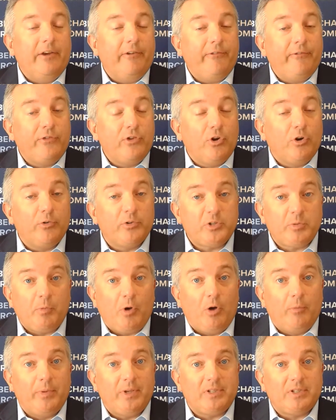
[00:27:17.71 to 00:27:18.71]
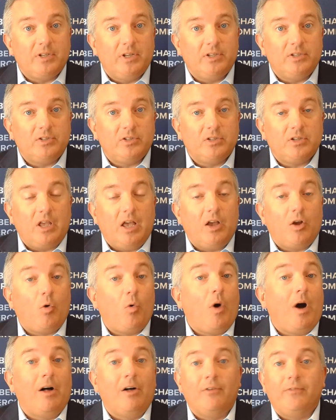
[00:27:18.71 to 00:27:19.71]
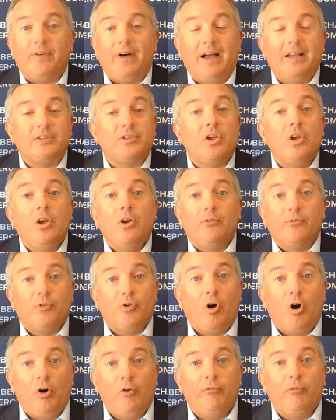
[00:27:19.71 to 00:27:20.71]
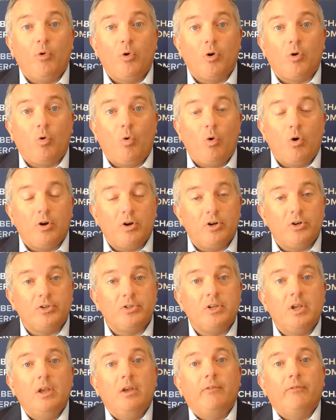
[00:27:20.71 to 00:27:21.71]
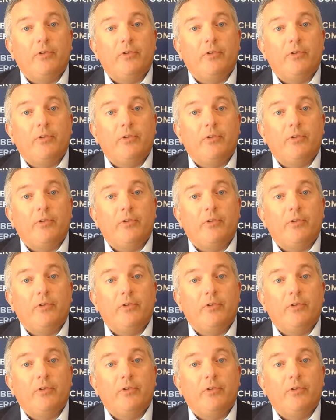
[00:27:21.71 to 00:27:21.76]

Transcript: If your small business uh, qualifies for all four quarters,